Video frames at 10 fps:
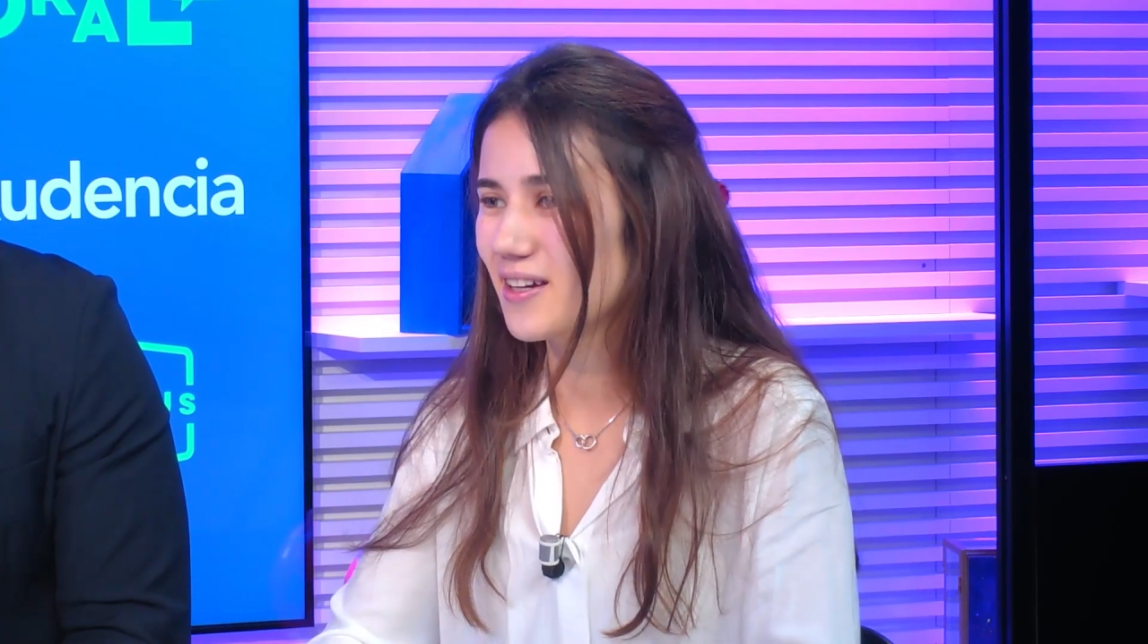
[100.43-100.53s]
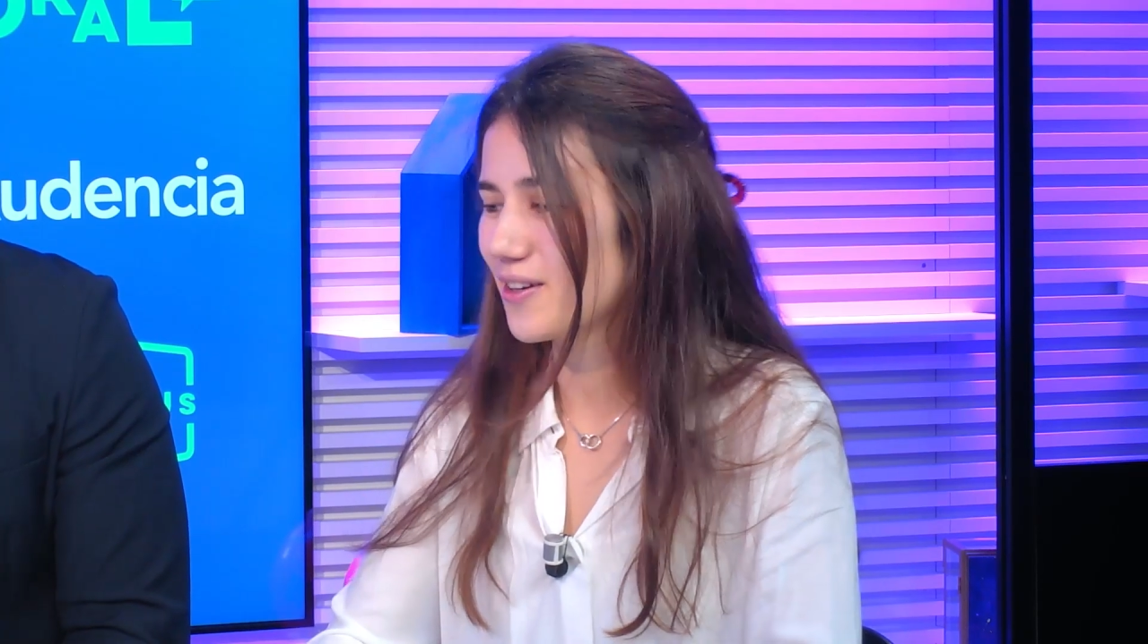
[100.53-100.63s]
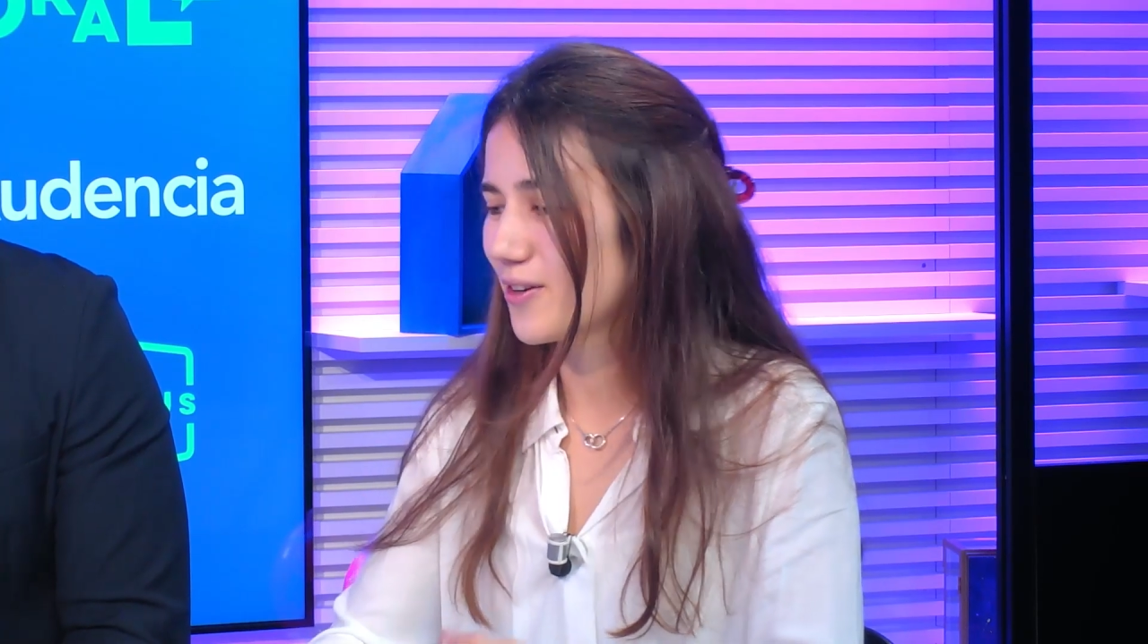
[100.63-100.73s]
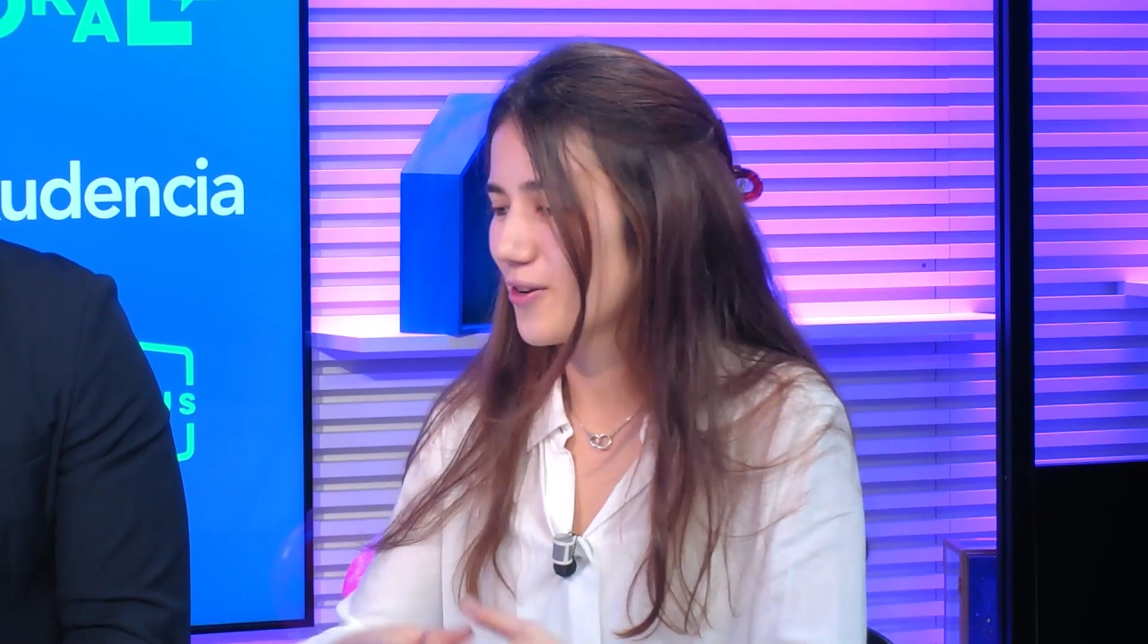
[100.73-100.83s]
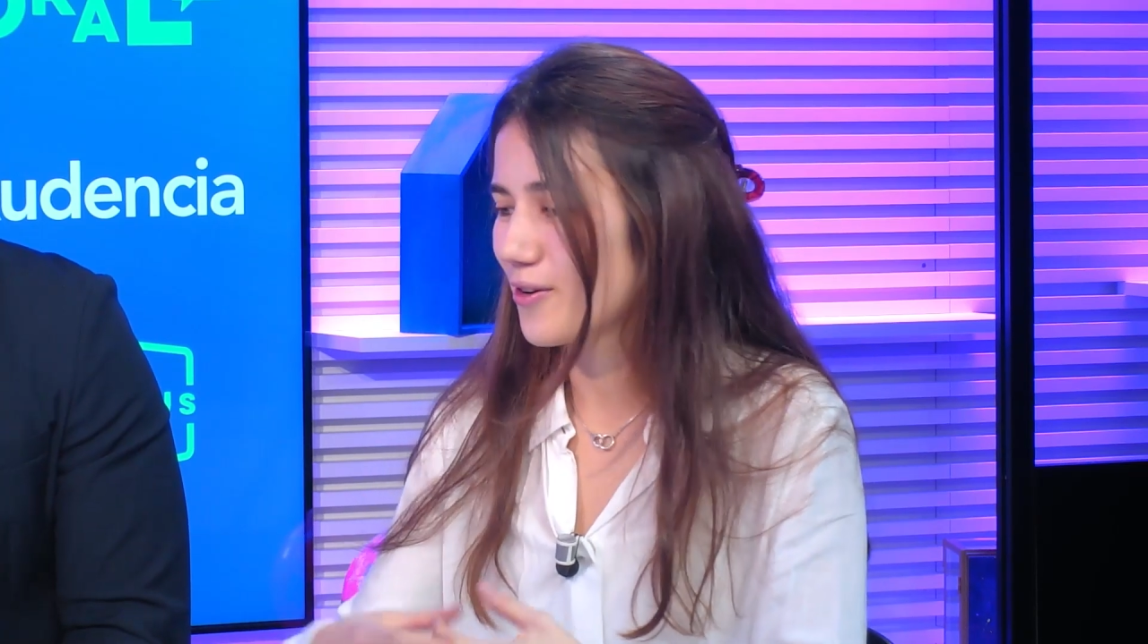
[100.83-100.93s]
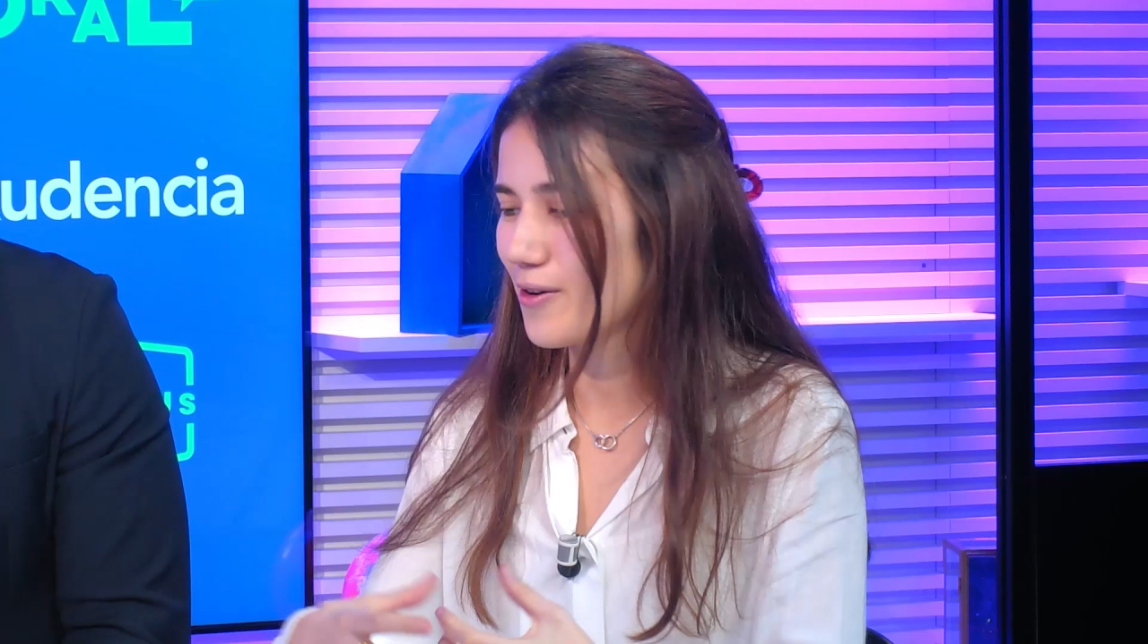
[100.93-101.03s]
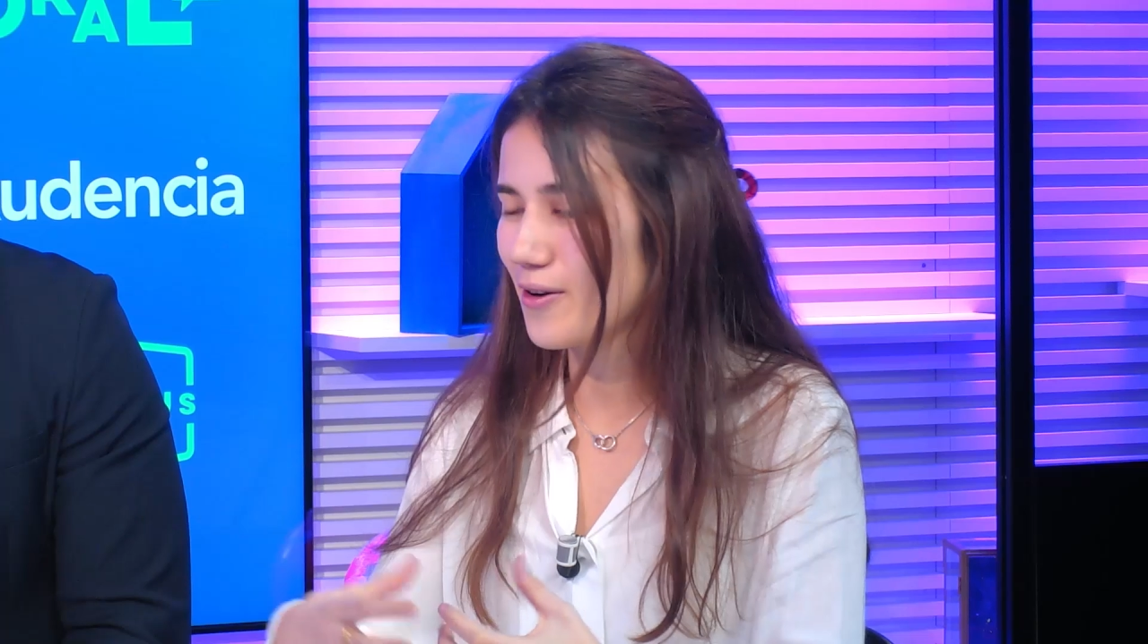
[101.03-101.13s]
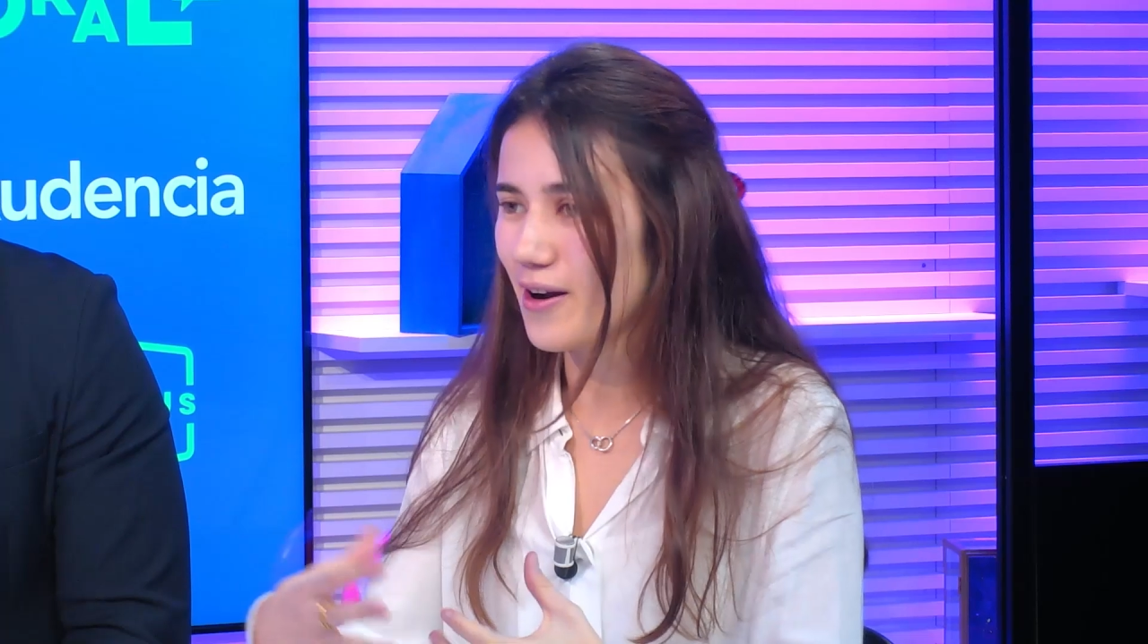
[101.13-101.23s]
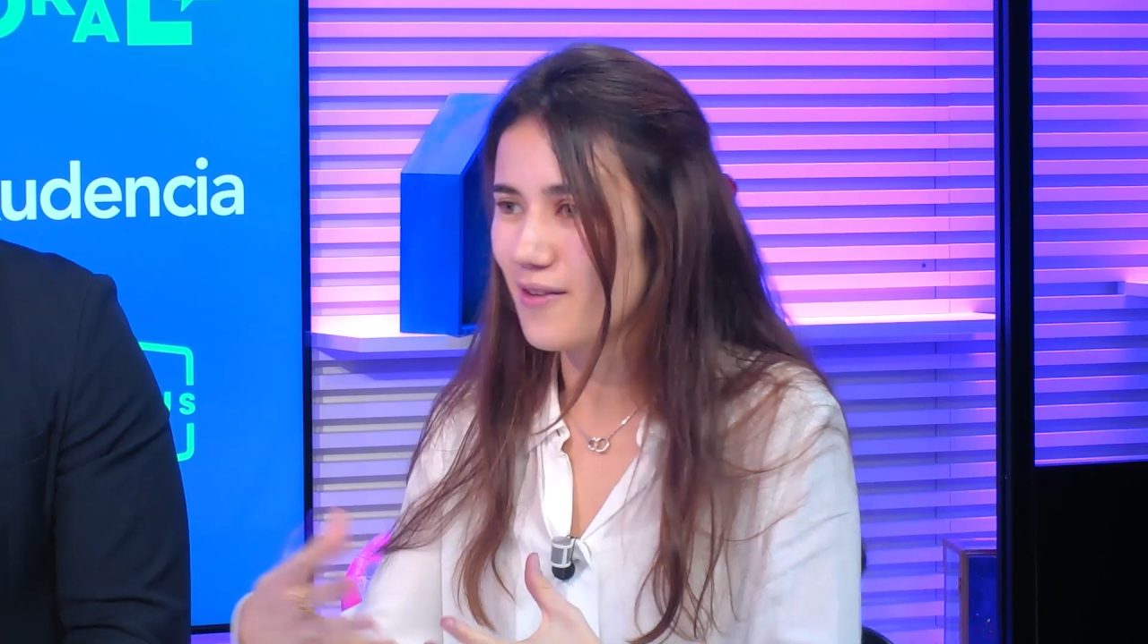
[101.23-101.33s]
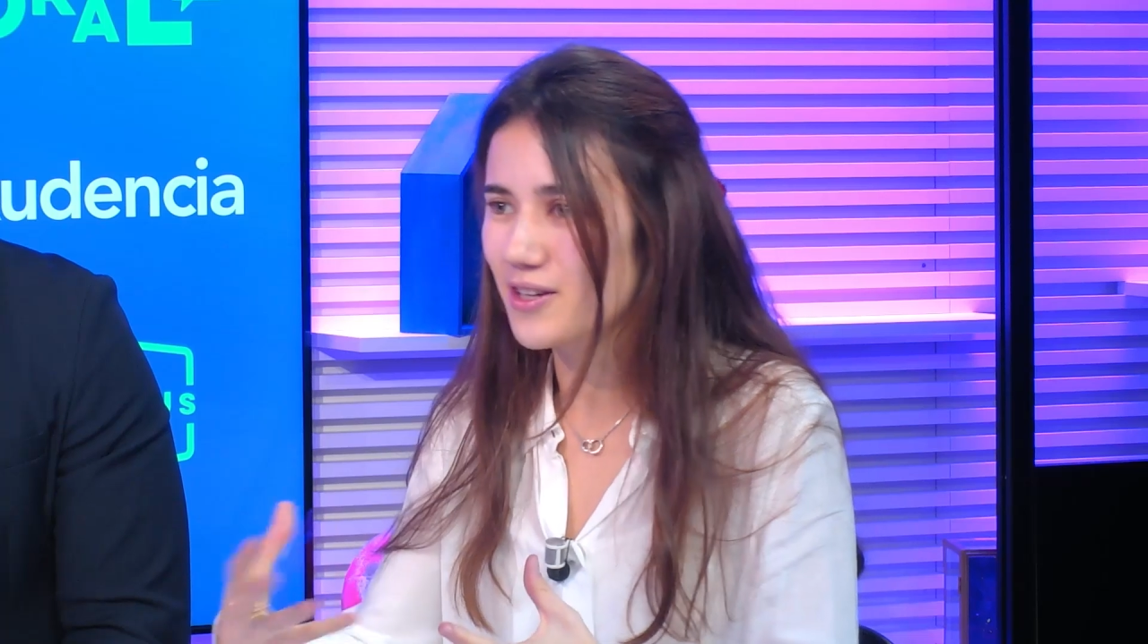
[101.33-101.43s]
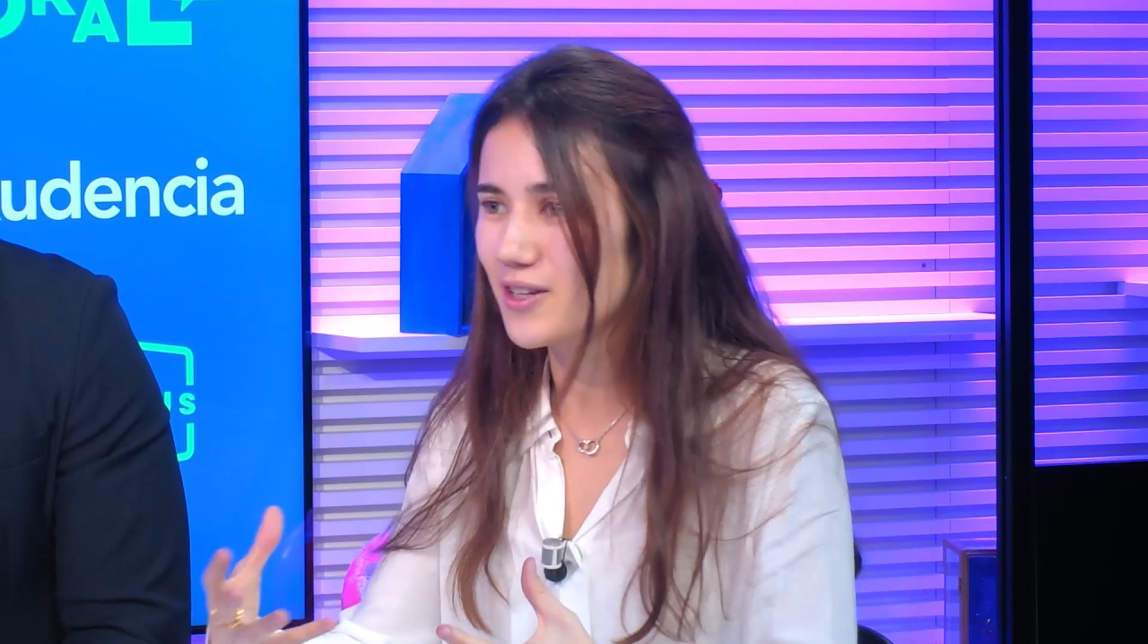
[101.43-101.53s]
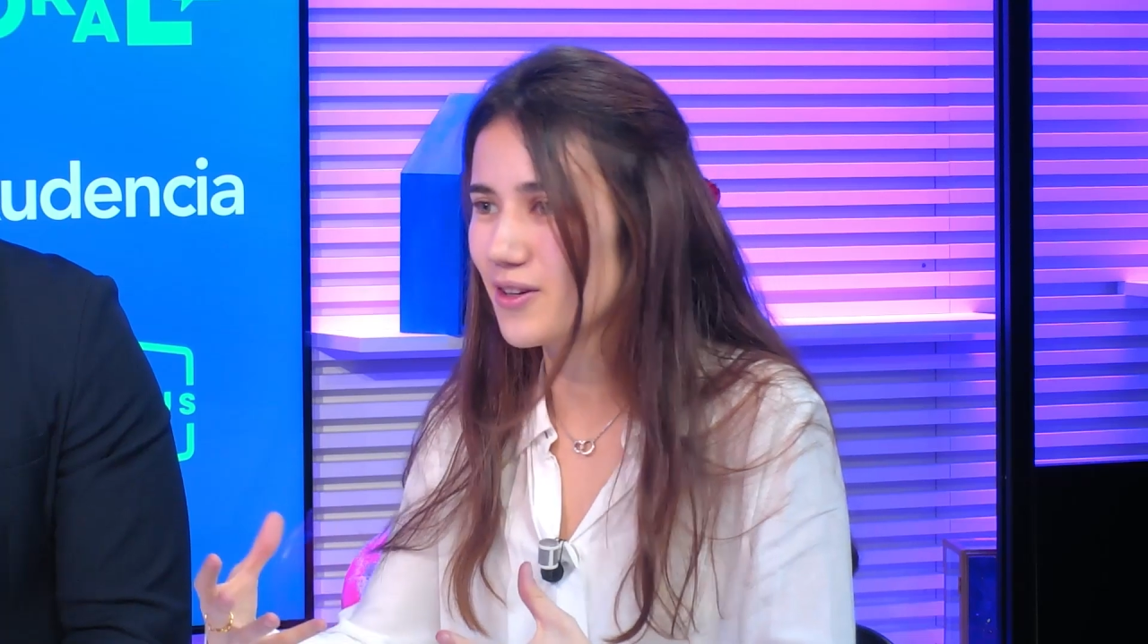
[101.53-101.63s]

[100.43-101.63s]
having